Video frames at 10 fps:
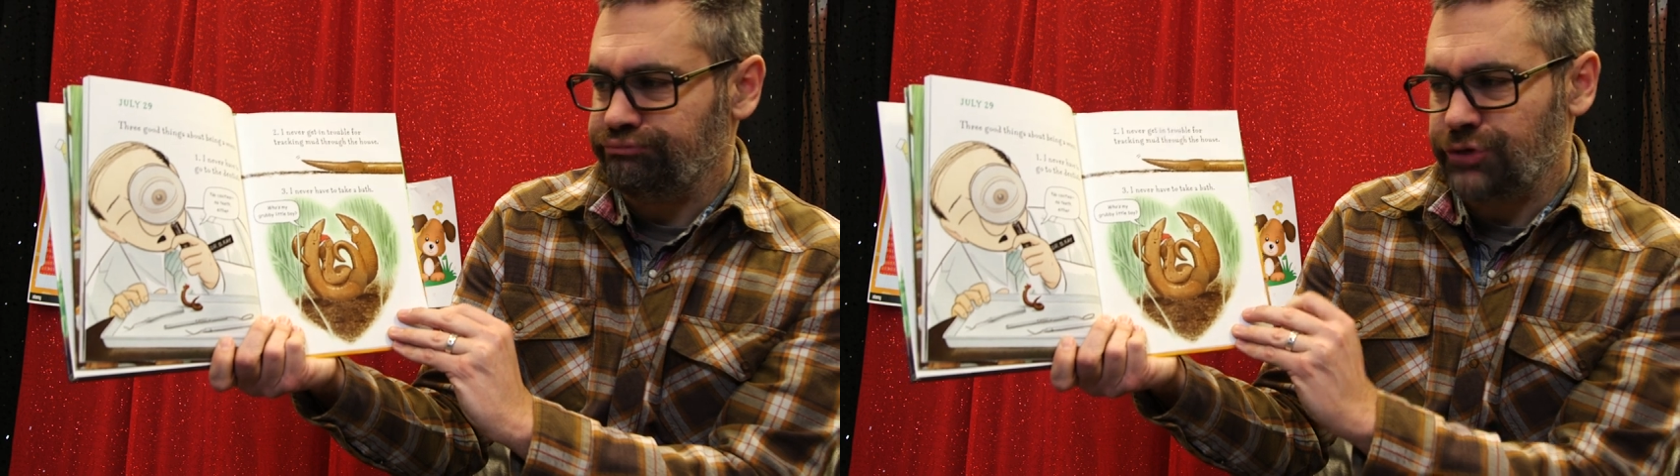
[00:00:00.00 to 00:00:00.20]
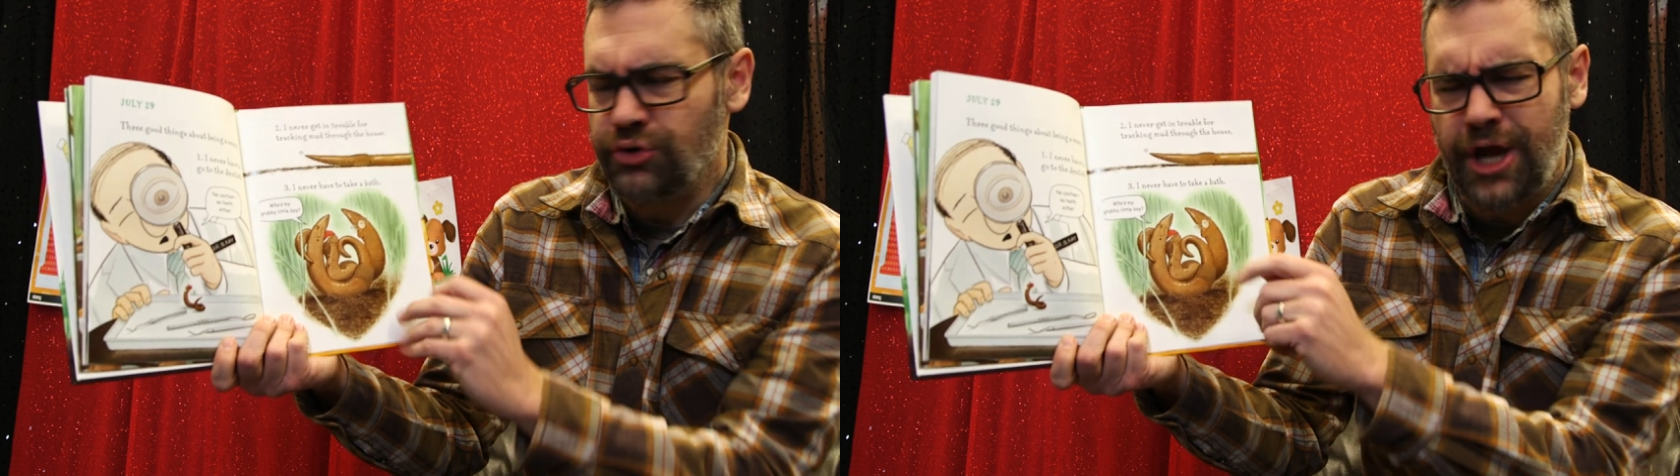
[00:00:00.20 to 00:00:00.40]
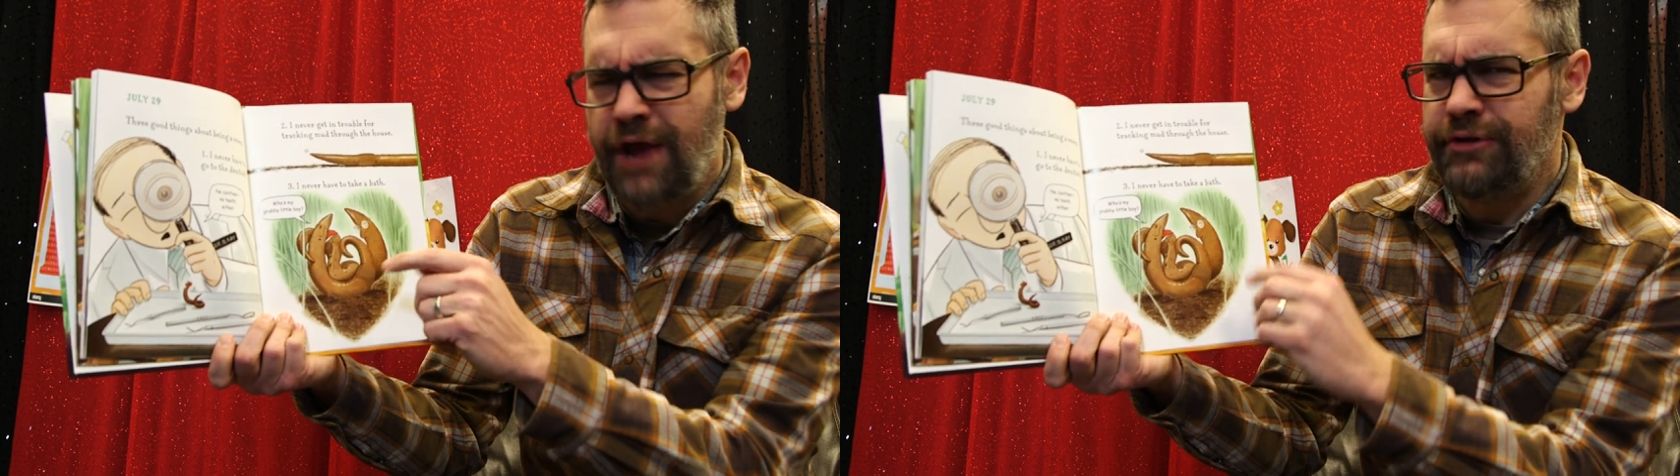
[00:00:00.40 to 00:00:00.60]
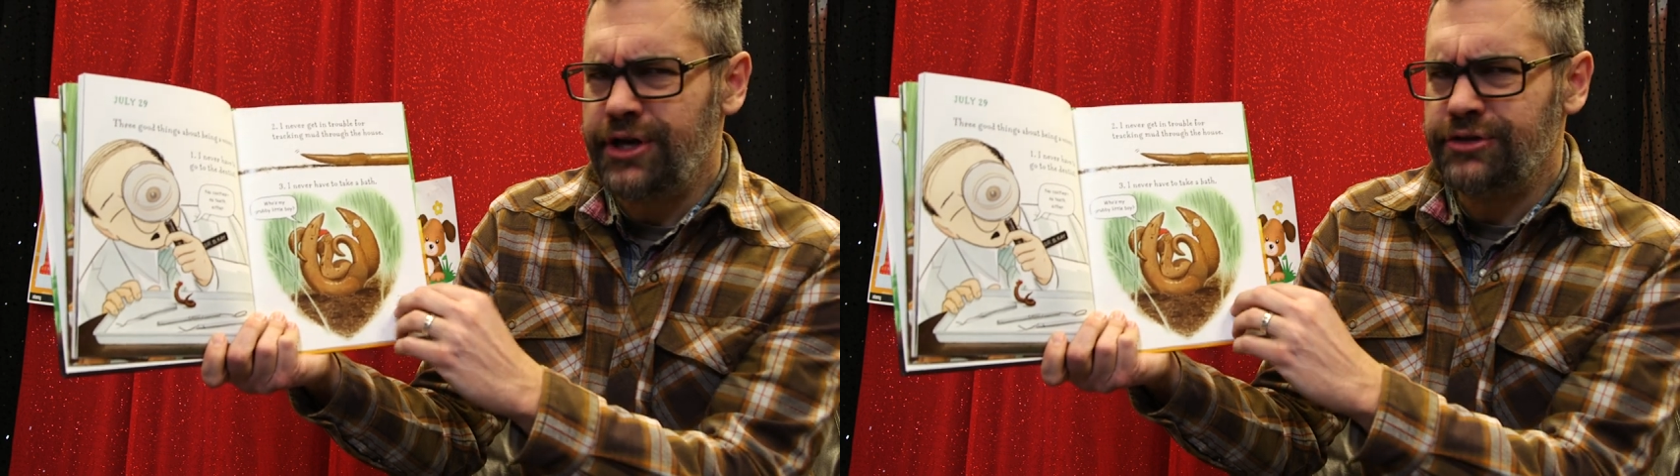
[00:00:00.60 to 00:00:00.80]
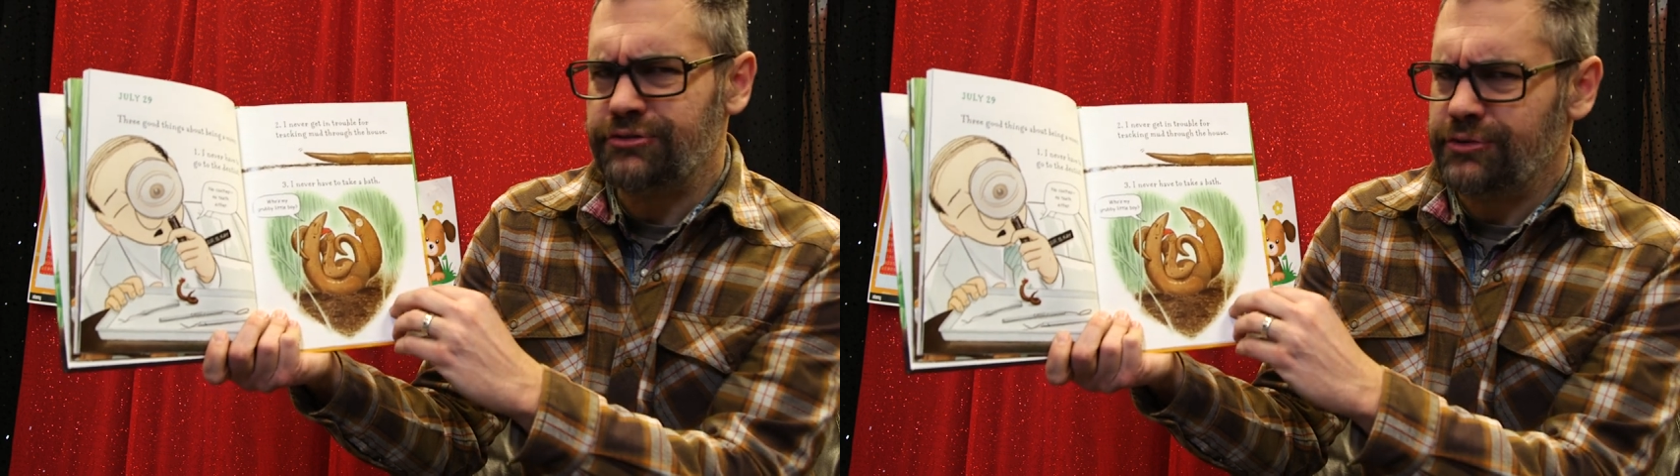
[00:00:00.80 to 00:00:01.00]
No
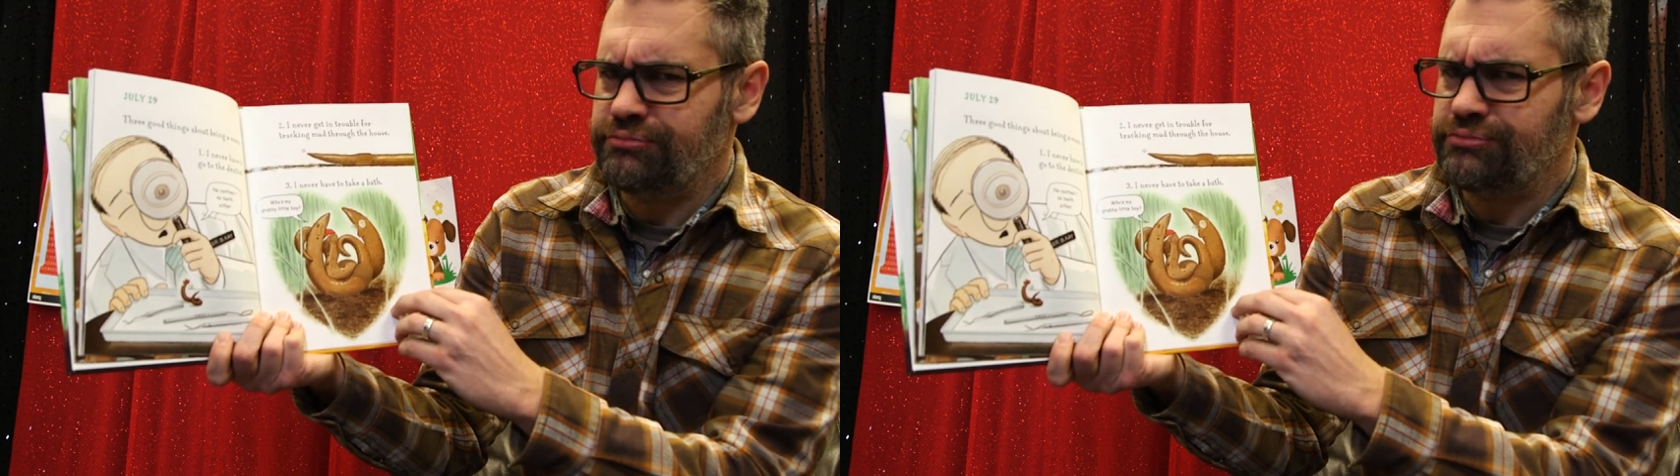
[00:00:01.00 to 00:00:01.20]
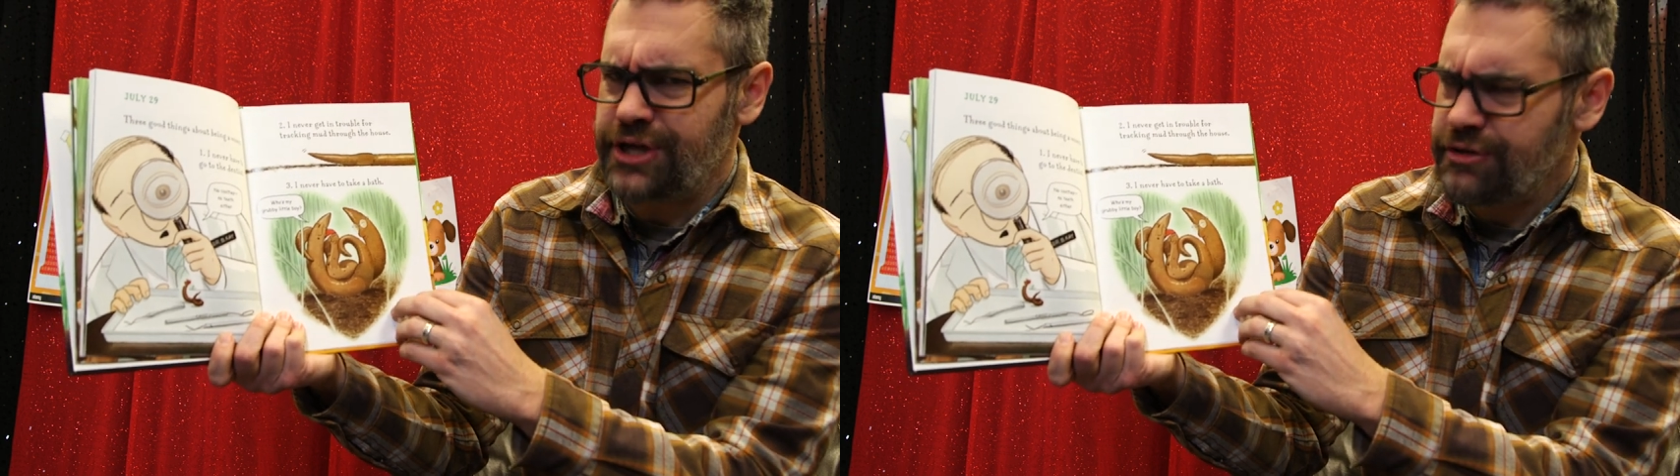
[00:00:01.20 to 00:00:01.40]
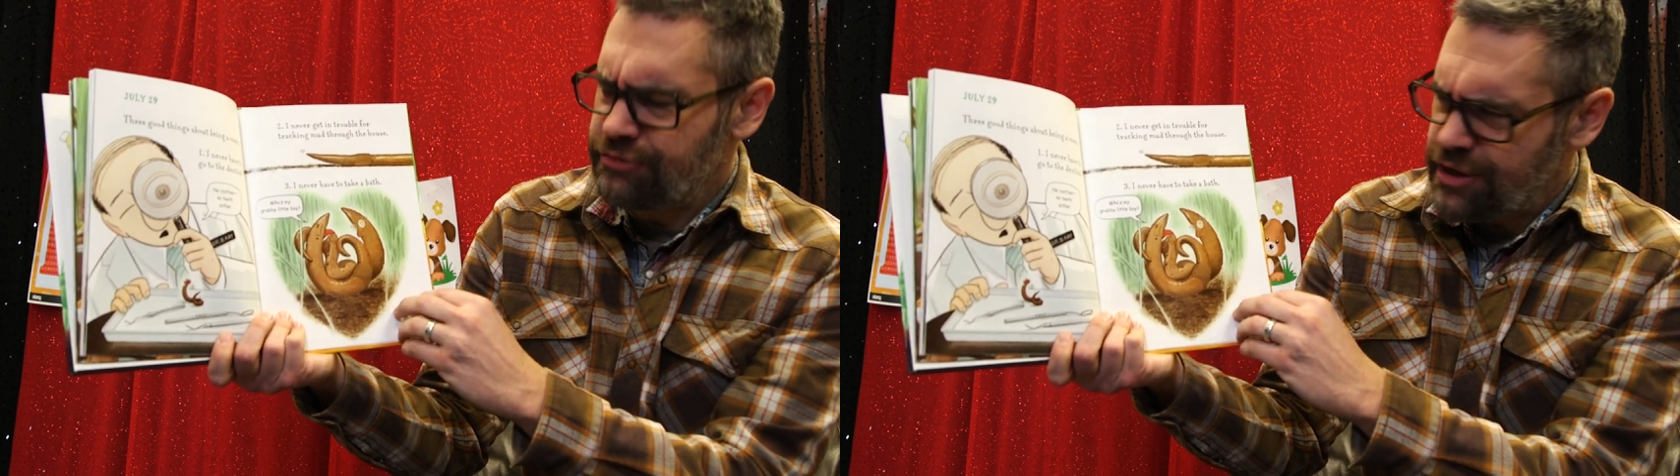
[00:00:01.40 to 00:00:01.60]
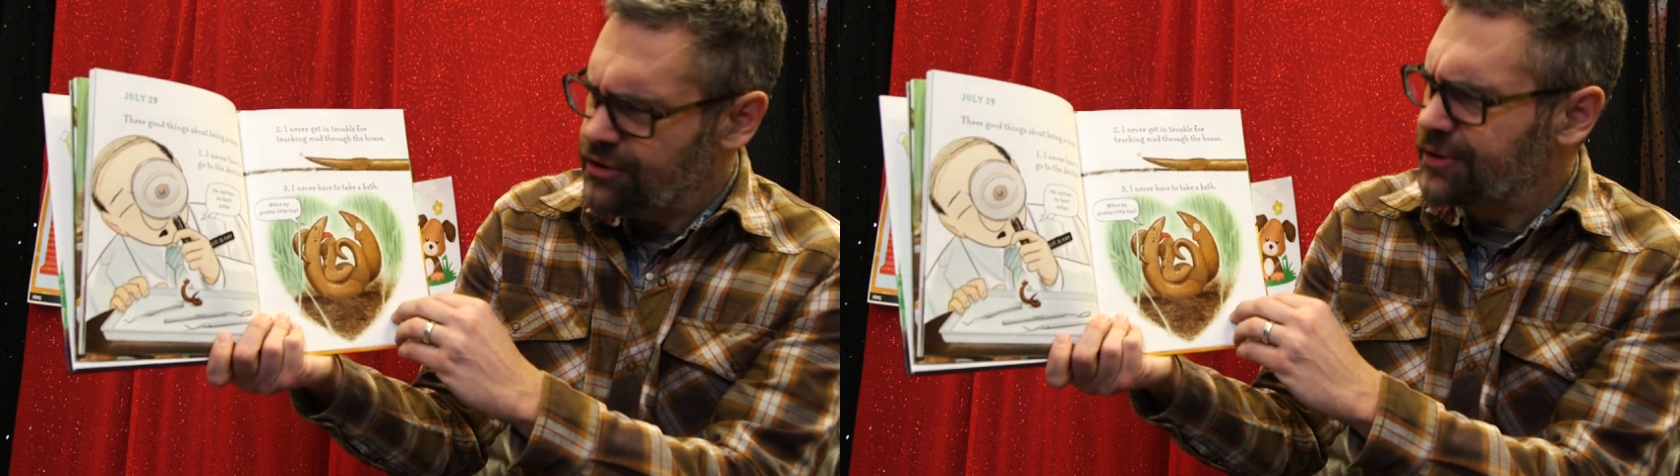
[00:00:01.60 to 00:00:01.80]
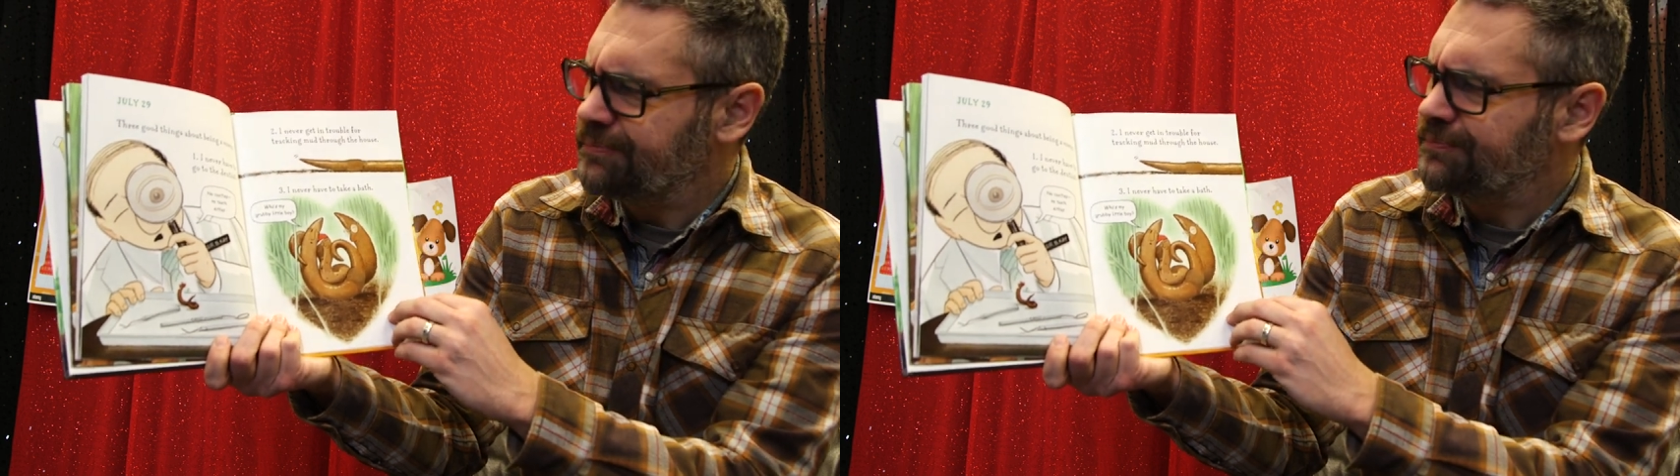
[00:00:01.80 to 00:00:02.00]
cavities, no teeth either.